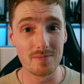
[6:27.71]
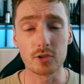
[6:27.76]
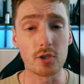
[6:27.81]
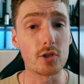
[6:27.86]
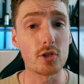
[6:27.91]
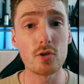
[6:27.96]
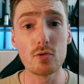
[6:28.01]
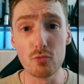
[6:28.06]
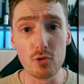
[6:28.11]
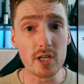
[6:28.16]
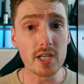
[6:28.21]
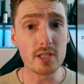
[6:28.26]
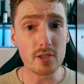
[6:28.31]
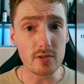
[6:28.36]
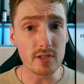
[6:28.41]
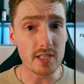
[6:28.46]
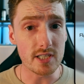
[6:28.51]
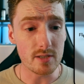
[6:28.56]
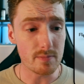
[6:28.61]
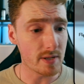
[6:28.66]
So you really
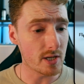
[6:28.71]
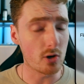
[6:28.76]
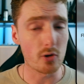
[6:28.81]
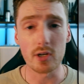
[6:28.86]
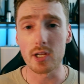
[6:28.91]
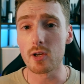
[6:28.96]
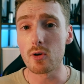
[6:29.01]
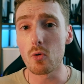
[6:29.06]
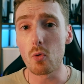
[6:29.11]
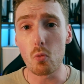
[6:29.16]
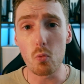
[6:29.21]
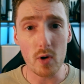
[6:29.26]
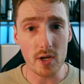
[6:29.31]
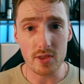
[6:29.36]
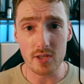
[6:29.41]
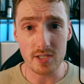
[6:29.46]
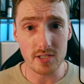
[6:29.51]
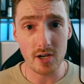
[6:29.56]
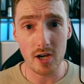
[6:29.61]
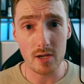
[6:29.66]
do need to be on it
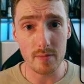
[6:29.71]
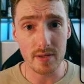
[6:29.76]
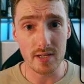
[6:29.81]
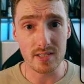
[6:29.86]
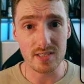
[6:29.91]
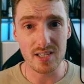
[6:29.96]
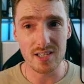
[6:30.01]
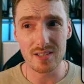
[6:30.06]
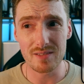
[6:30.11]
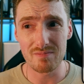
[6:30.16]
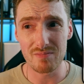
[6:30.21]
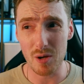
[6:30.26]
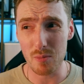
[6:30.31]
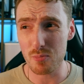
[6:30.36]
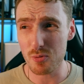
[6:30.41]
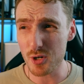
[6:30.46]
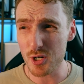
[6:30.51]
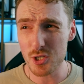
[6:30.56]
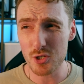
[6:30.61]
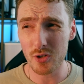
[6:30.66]
with your timings. I'm
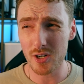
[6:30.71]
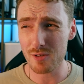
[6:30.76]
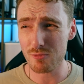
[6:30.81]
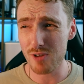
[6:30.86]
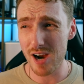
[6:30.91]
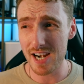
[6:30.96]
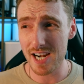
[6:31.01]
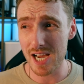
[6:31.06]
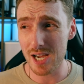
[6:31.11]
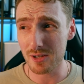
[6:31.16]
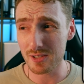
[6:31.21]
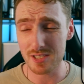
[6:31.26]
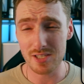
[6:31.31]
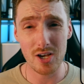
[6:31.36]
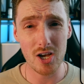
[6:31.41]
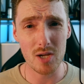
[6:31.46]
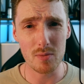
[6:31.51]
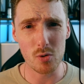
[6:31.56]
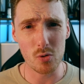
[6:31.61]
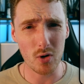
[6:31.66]
pretty sure I ran out of
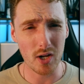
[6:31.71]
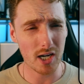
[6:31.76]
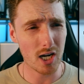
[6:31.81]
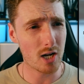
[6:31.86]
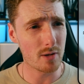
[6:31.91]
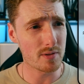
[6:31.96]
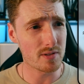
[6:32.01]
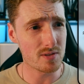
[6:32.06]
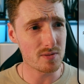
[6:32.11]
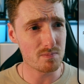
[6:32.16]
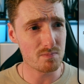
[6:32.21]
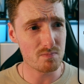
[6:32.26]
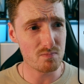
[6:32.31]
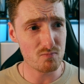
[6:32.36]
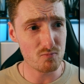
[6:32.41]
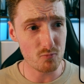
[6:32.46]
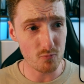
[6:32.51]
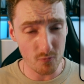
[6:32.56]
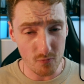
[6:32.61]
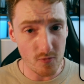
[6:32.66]
time, or like I was
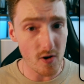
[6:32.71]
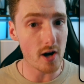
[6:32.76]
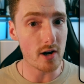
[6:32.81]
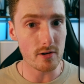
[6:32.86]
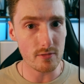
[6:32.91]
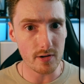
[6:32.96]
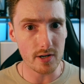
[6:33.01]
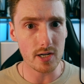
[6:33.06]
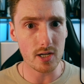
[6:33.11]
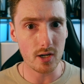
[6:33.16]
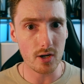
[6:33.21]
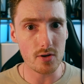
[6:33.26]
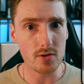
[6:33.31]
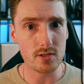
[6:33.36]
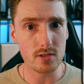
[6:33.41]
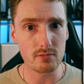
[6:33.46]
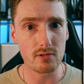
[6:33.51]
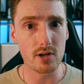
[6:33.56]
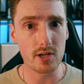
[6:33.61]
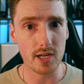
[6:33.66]
very, very close
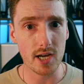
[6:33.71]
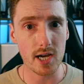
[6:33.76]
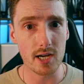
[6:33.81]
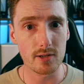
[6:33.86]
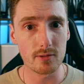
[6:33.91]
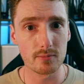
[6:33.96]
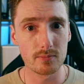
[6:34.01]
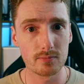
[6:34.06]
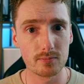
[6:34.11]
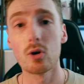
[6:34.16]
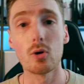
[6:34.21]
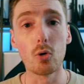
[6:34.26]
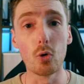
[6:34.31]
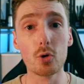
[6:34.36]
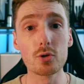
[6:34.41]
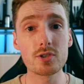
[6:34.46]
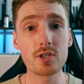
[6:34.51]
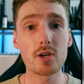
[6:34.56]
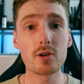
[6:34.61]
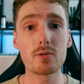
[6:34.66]
to running out.
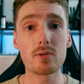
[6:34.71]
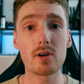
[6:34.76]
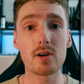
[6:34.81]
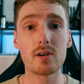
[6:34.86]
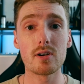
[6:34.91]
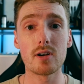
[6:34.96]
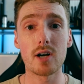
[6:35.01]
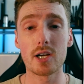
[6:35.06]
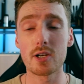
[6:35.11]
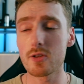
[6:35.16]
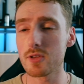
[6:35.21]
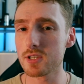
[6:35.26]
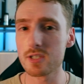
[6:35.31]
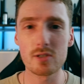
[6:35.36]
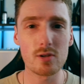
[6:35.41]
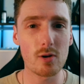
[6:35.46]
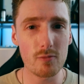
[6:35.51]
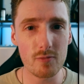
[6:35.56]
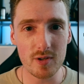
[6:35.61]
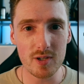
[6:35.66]
Also, I know this
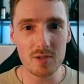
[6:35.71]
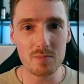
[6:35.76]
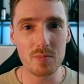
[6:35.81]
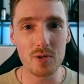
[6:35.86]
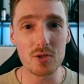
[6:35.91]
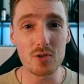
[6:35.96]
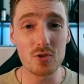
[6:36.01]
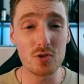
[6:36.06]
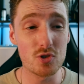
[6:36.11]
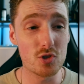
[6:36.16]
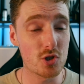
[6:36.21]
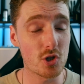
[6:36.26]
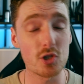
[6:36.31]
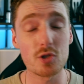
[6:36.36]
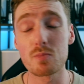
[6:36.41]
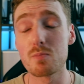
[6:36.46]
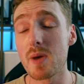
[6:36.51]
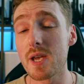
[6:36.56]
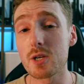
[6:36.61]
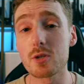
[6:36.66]
is obvious, but
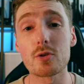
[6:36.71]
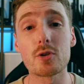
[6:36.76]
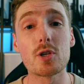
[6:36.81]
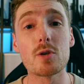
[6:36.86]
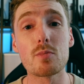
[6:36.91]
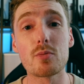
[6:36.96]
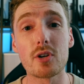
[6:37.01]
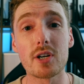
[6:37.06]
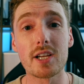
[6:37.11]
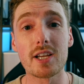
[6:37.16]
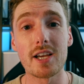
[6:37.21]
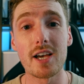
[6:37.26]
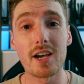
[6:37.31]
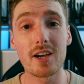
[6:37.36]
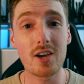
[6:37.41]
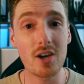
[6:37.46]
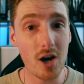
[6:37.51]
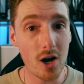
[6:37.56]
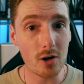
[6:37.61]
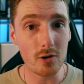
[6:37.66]
just make sure you bring a
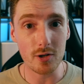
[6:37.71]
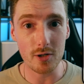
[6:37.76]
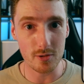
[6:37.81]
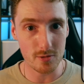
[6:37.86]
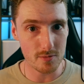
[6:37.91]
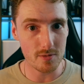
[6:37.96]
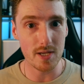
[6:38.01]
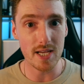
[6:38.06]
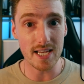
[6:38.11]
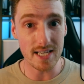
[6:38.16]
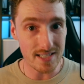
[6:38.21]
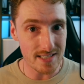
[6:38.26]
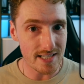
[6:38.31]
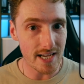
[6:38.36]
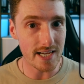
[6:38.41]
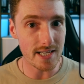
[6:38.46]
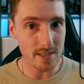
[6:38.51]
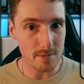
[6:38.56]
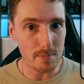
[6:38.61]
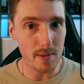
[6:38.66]
current
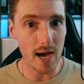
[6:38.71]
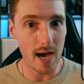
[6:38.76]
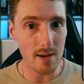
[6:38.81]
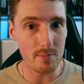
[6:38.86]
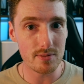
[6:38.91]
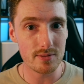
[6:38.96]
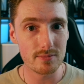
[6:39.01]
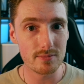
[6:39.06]
in-date map.